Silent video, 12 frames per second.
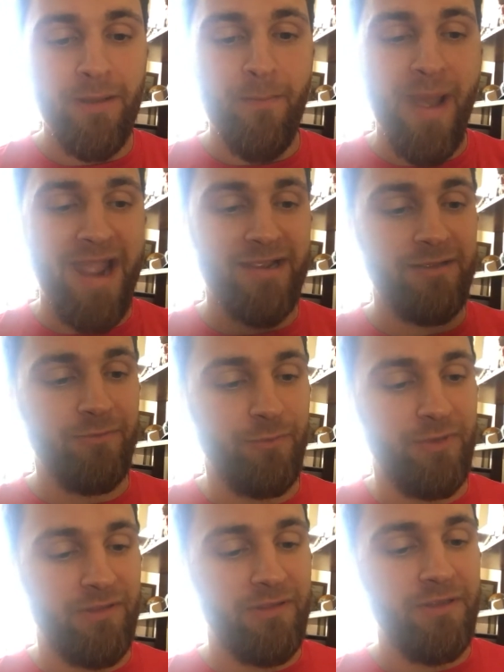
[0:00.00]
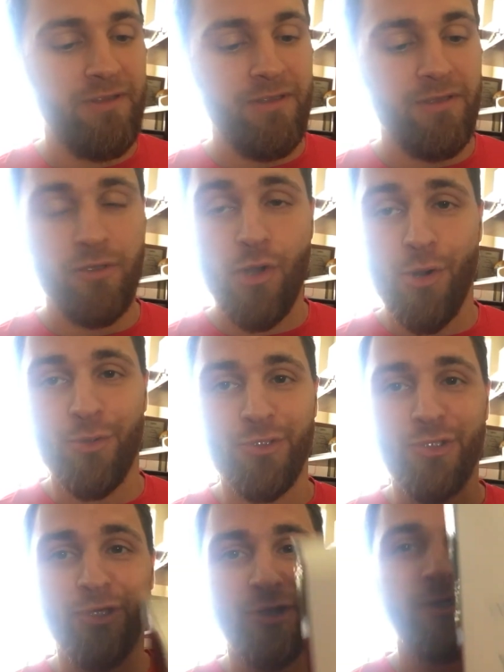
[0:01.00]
Back with Carl Jung,